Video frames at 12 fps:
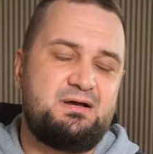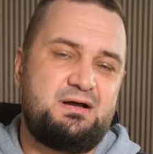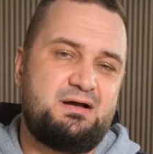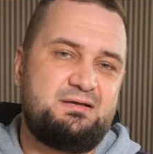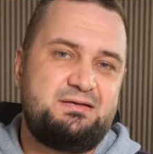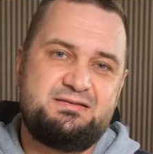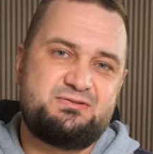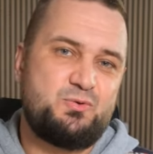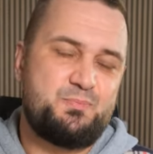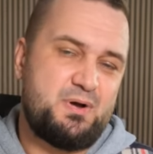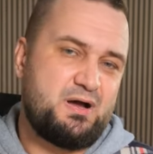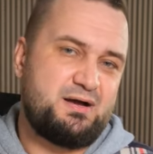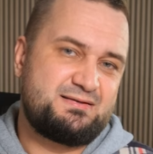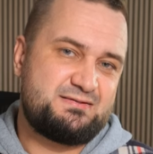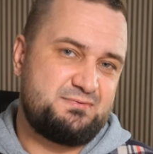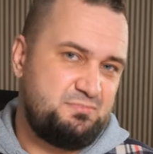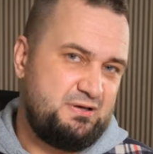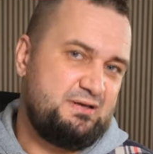uh,
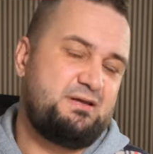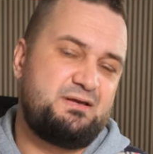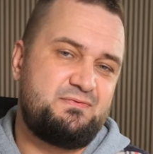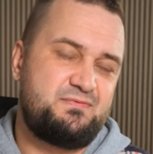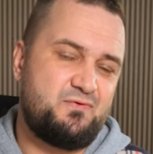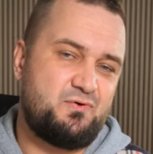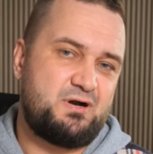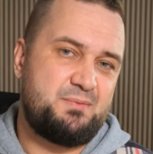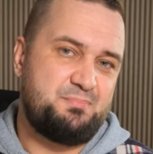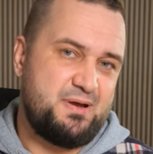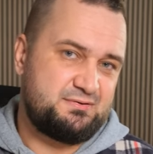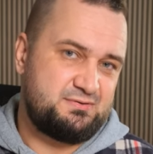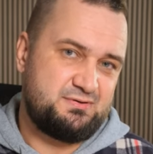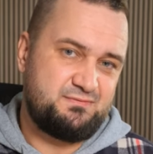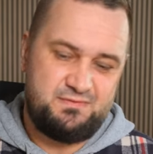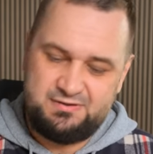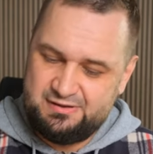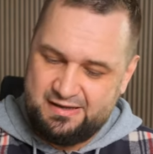Isopax Mini for a better
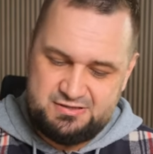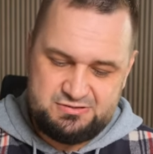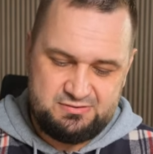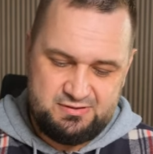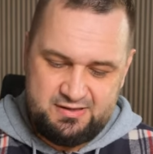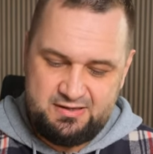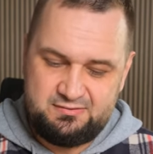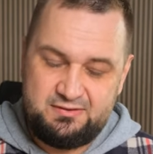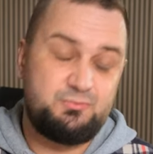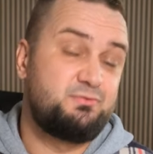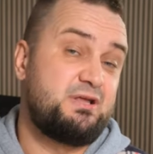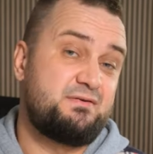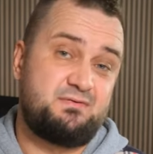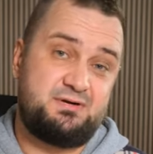ventilation and it will never